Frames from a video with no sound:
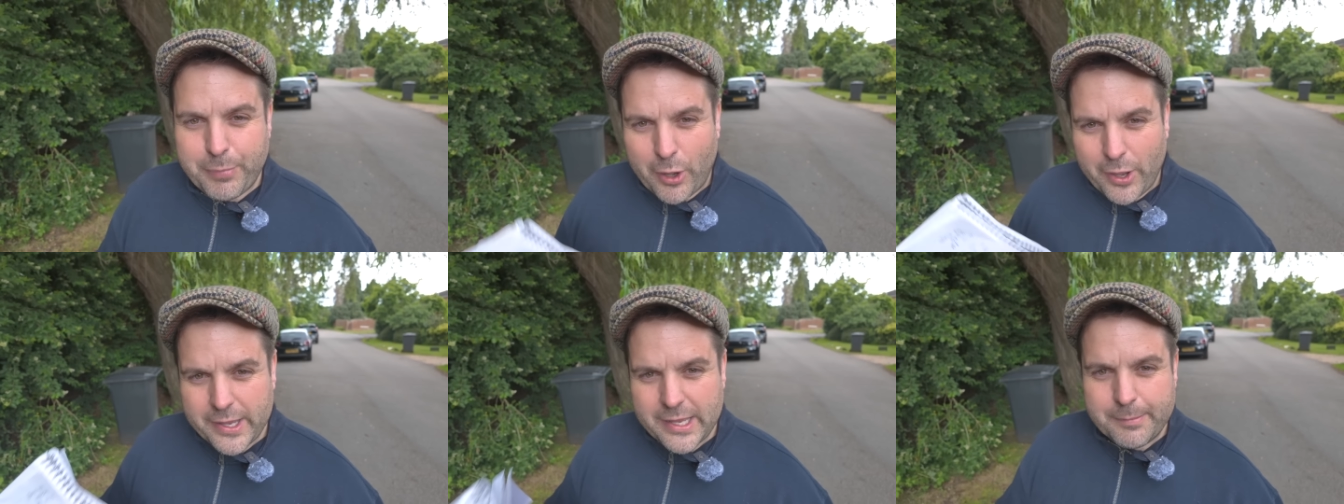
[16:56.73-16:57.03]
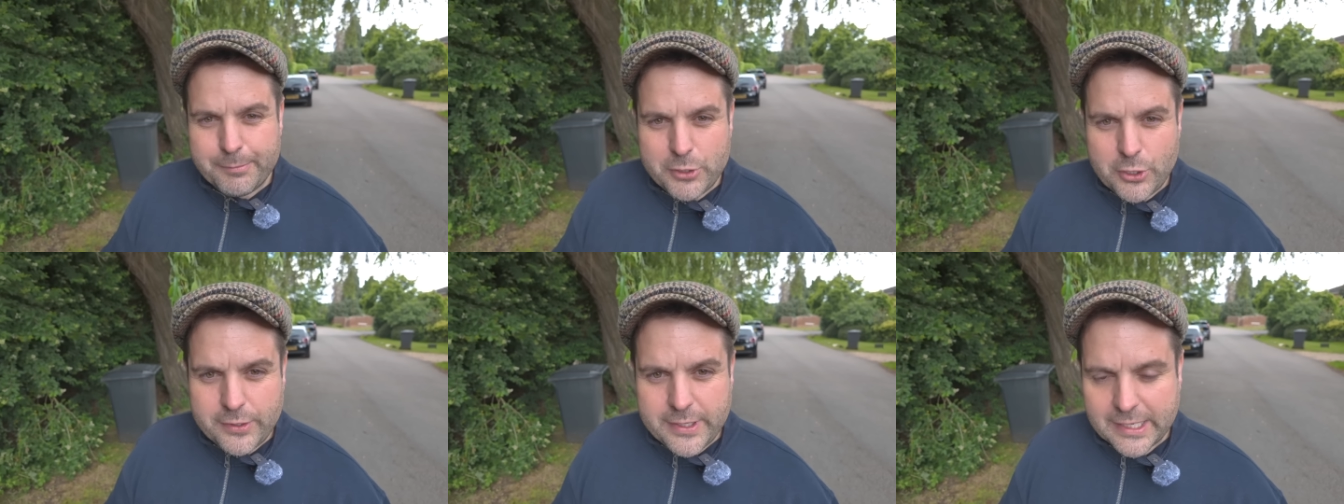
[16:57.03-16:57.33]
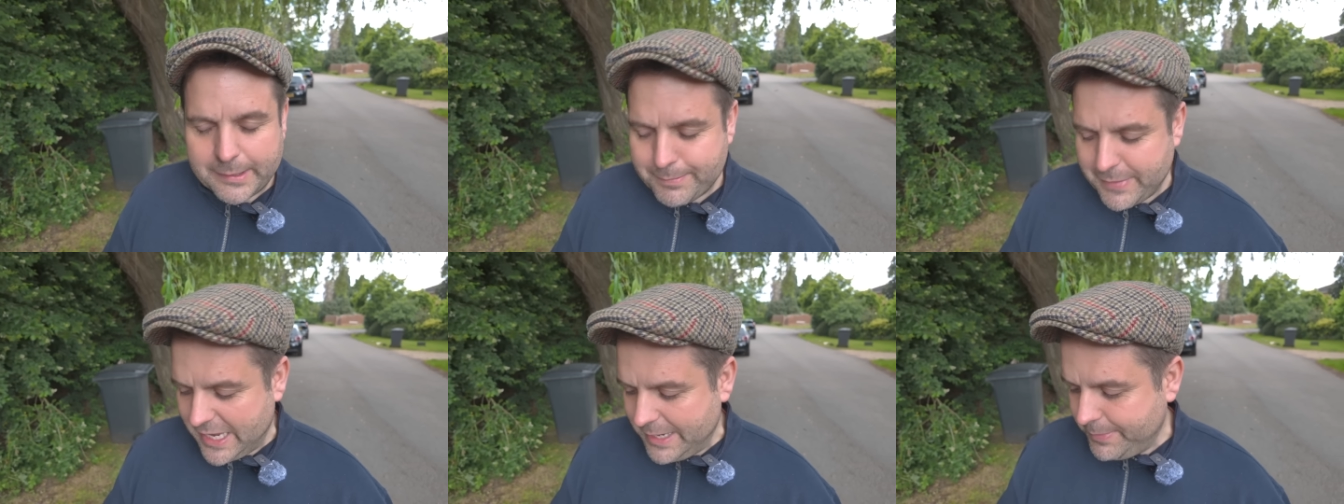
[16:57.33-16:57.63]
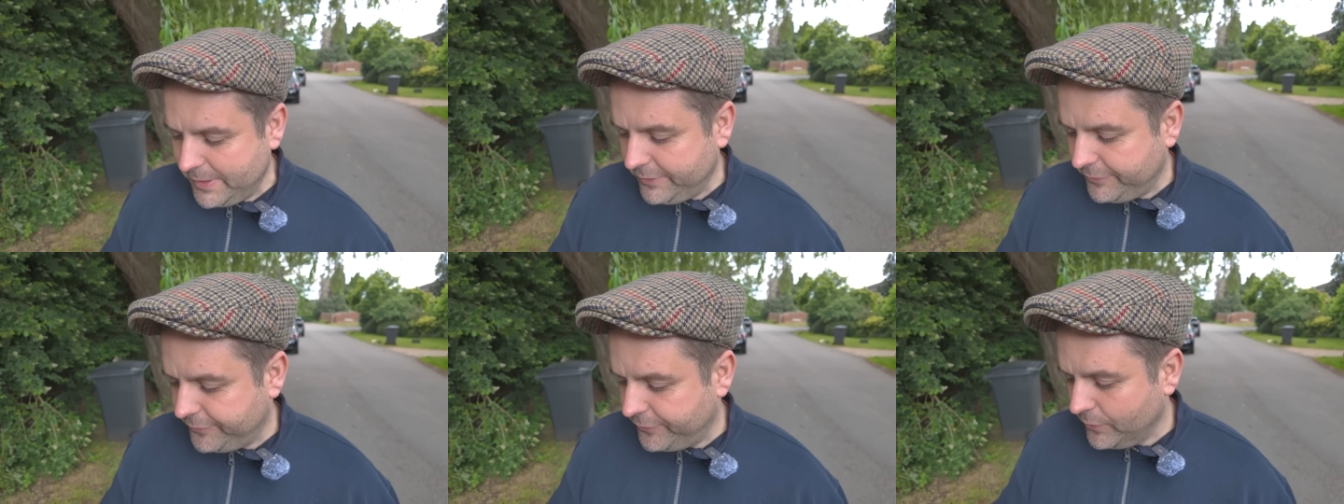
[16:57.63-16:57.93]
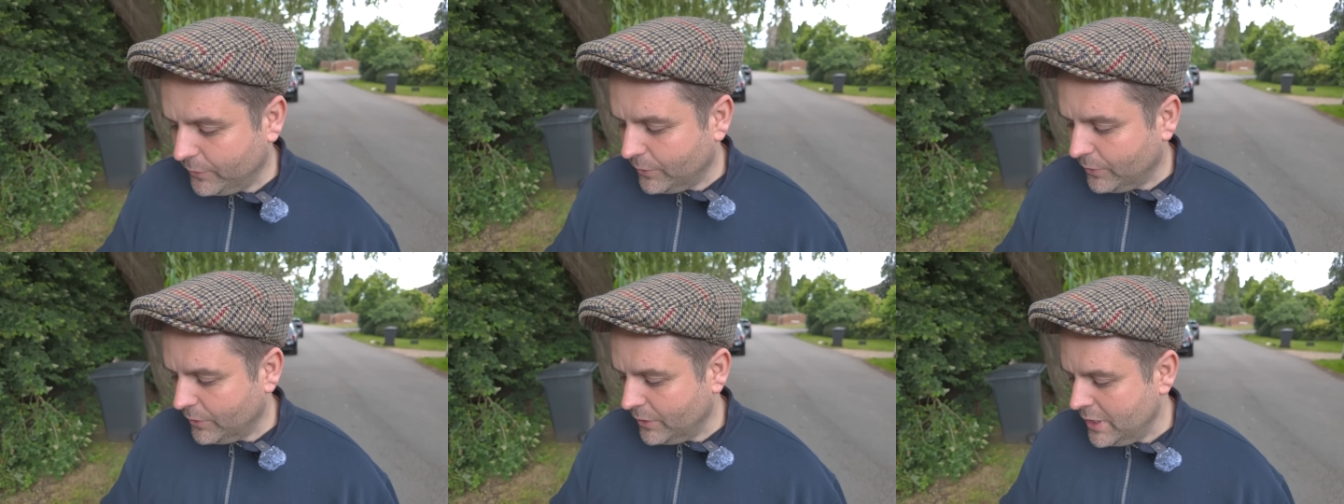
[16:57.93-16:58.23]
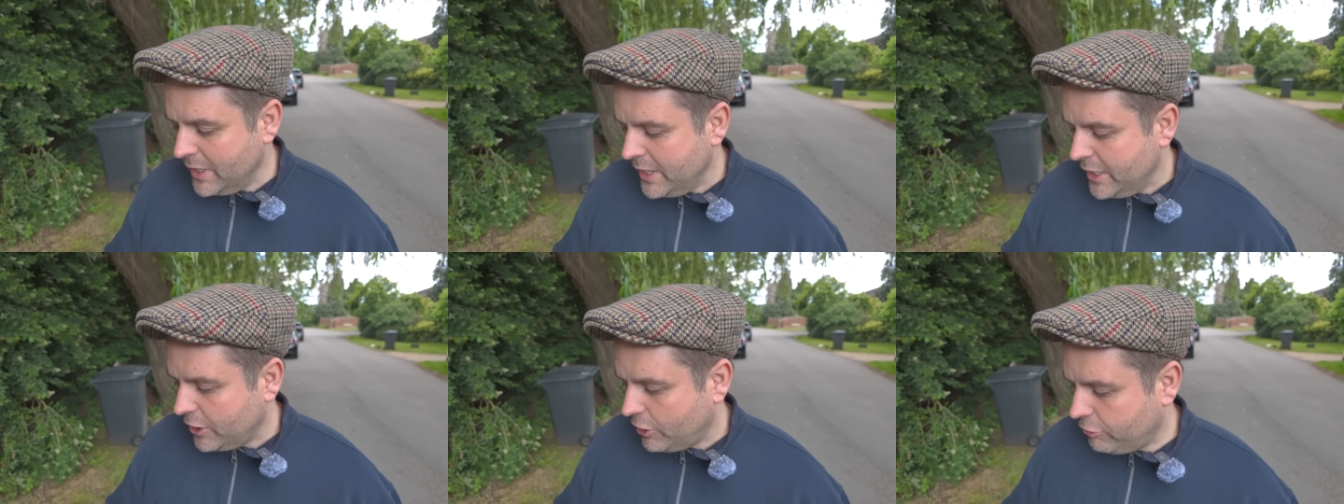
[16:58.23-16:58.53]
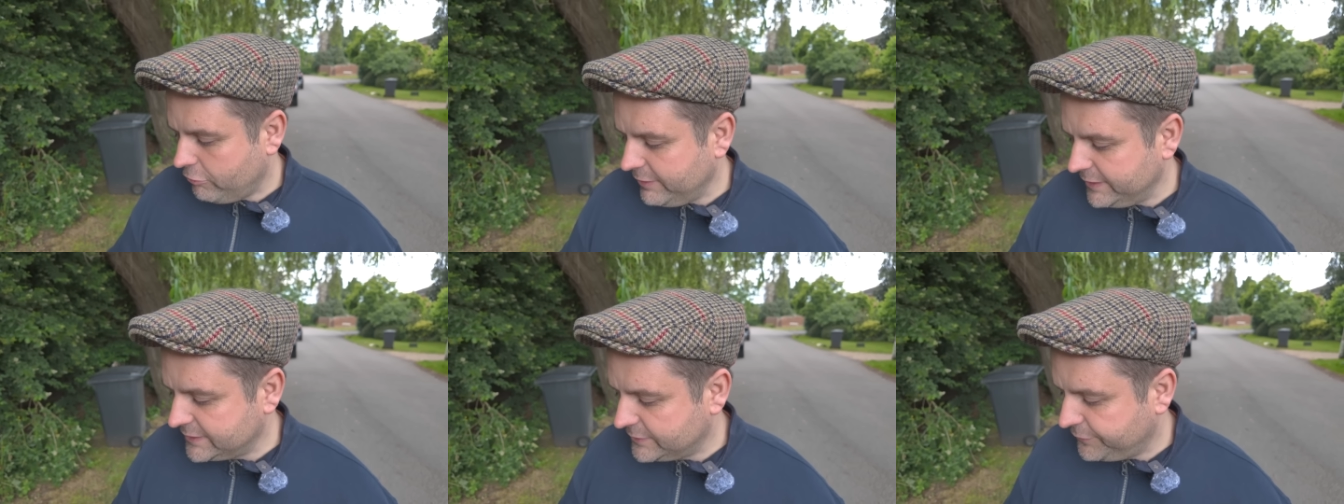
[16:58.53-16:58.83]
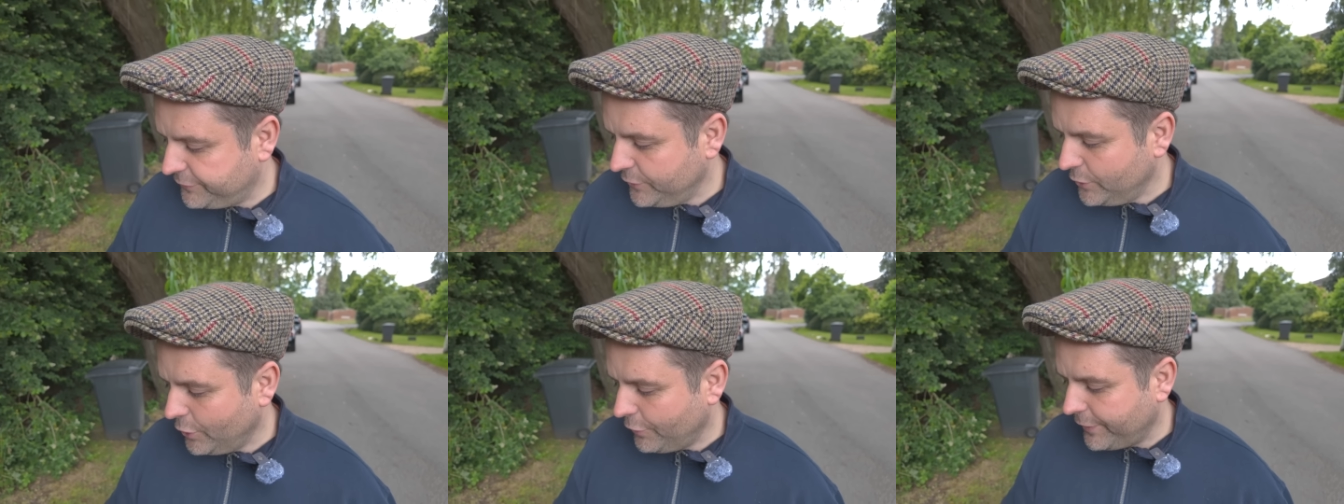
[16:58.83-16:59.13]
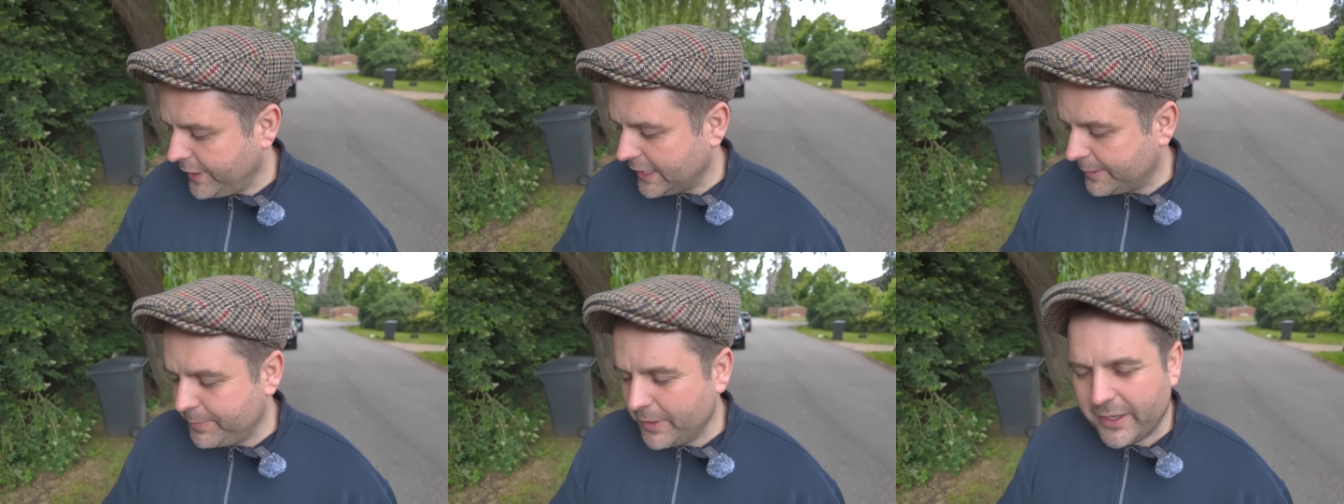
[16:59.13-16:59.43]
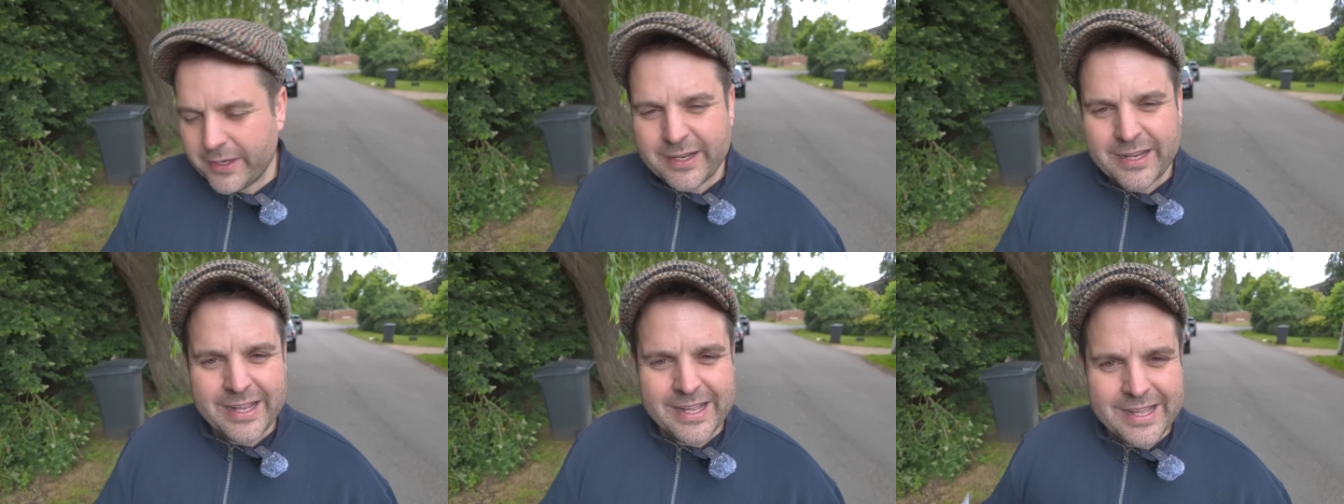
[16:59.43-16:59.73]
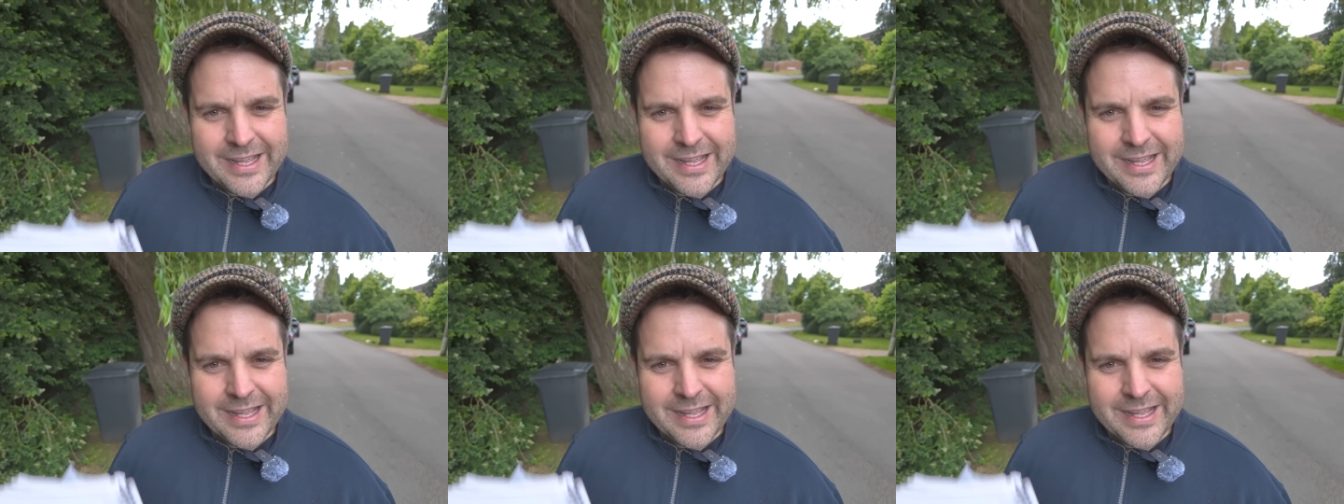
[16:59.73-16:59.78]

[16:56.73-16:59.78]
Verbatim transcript: Bayern Munich, maybe for Chris Führich, but